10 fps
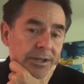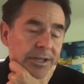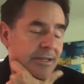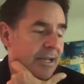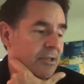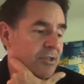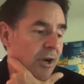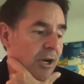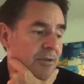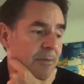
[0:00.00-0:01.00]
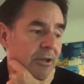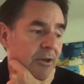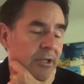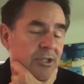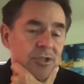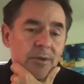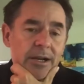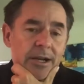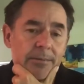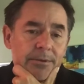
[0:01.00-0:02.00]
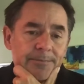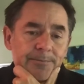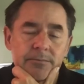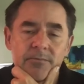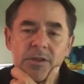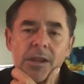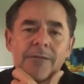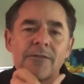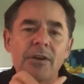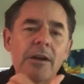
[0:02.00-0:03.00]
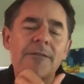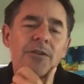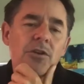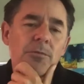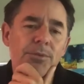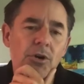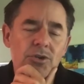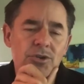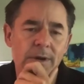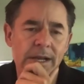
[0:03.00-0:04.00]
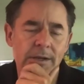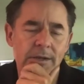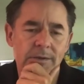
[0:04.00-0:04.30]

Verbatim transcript: that tech stocks have been going straight up. Very few broke trend.